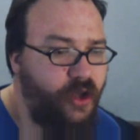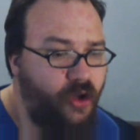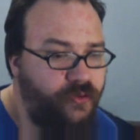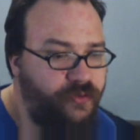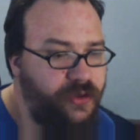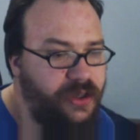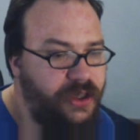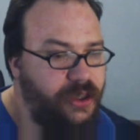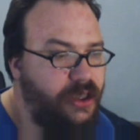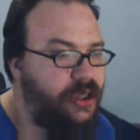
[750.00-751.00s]
And
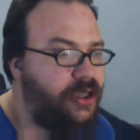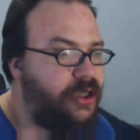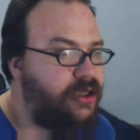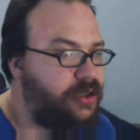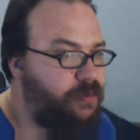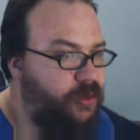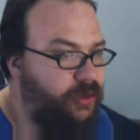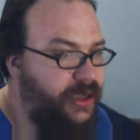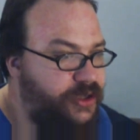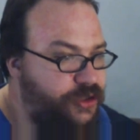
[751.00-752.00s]
hopefully, the
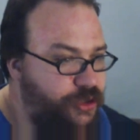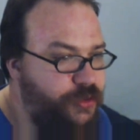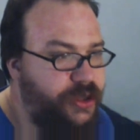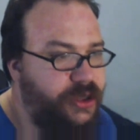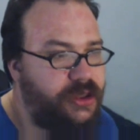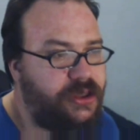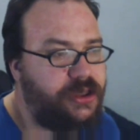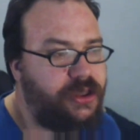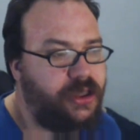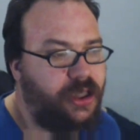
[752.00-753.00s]
more I do it,
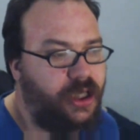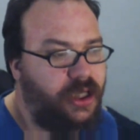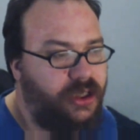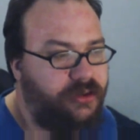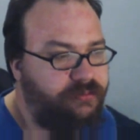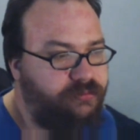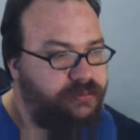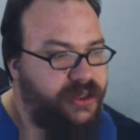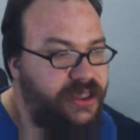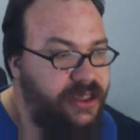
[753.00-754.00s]
the
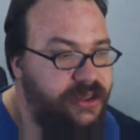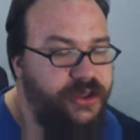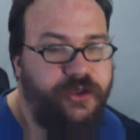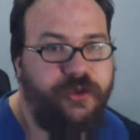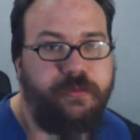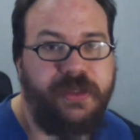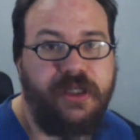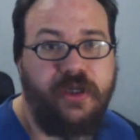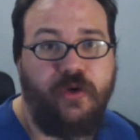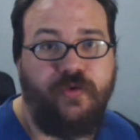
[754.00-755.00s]
easier it'll
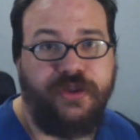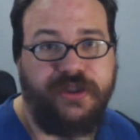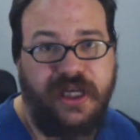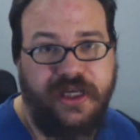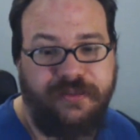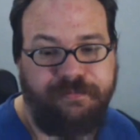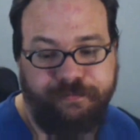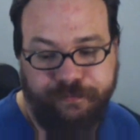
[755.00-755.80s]
be over time.